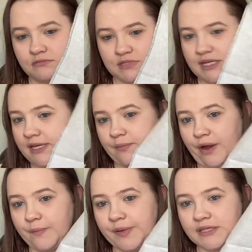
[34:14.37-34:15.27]
tanny
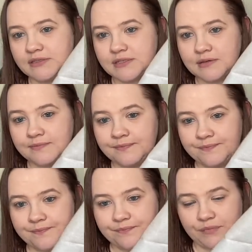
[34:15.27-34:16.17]
brown bits.
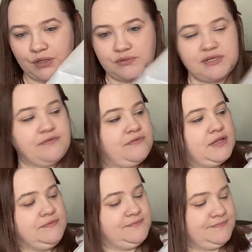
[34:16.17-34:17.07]
Beautiful.